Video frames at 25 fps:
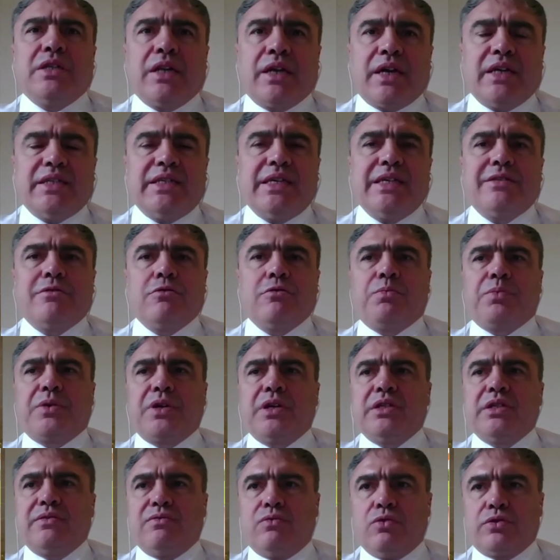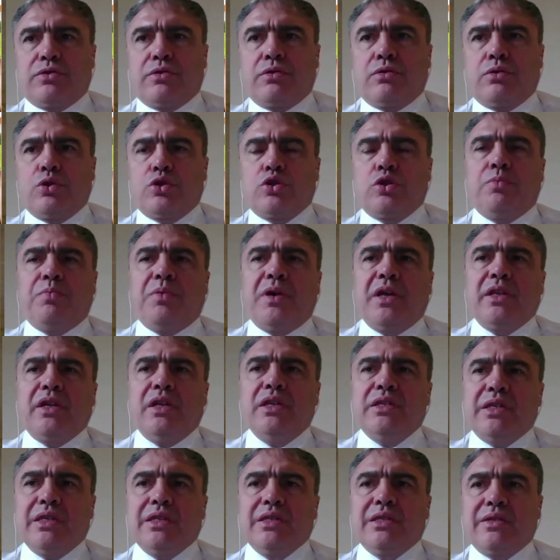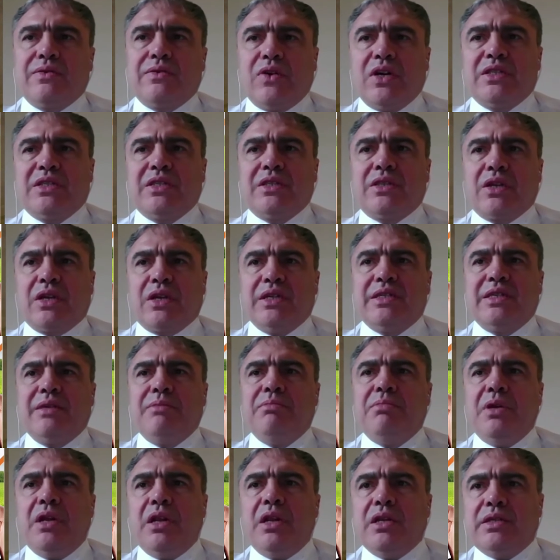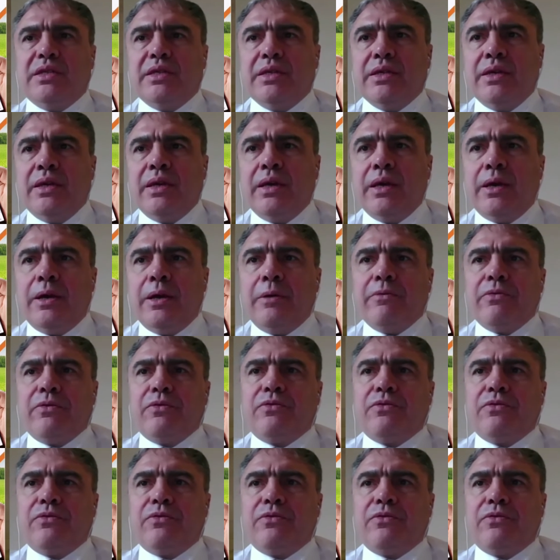Traceability, that's the word in English.